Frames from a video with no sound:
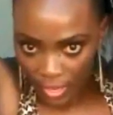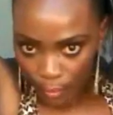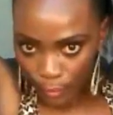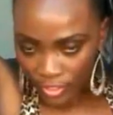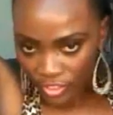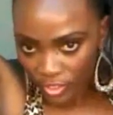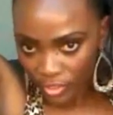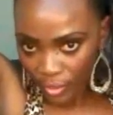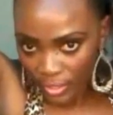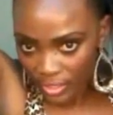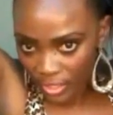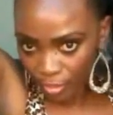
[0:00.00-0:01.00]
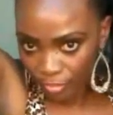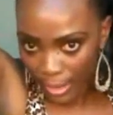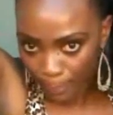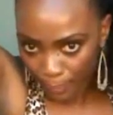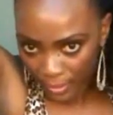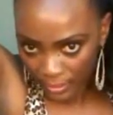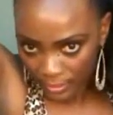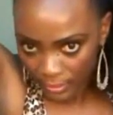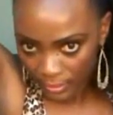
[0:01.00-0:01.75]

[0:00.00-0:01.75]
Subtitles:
and we're just going to wrap it